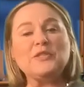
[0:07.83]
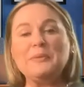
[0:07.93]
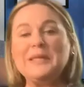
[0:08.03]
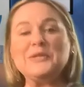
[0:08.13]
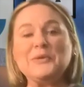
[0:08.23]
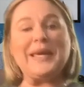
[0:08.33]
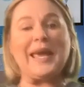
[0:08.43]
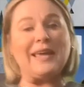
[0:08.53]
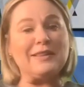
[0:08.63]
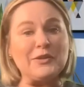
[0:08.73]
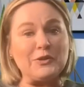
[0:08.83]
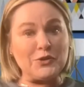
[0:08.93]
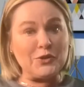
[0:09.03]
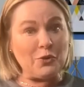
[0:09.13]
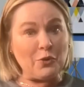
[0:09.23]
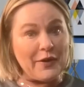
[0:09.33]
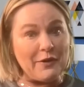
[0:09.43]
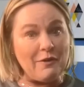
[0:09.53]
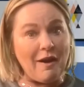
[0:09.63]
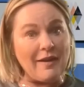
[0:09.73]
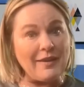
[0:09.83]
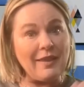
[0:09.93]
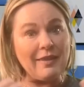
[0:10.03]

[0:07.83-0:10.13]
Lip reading: to be doing a little tutorial on